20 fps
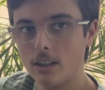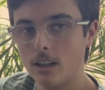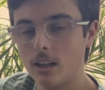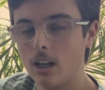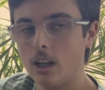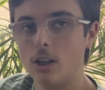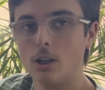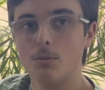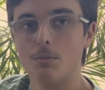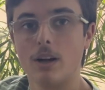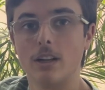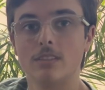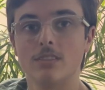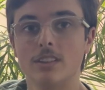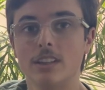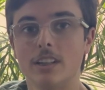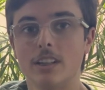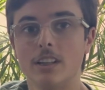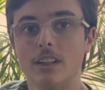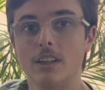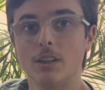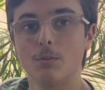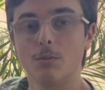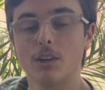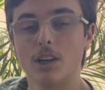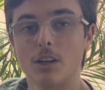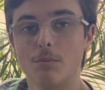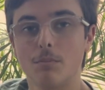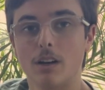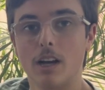You might have seen it in
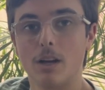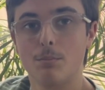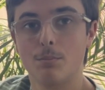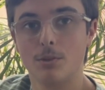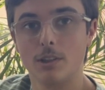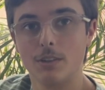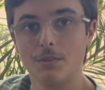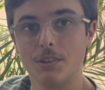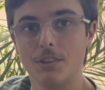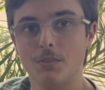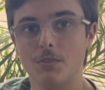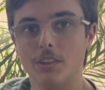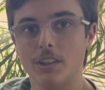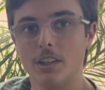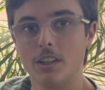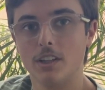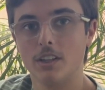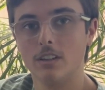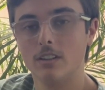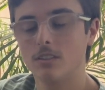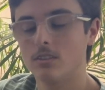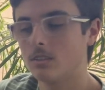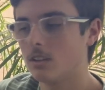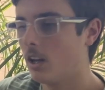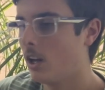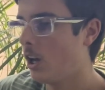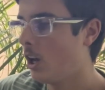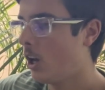one of my previous videos.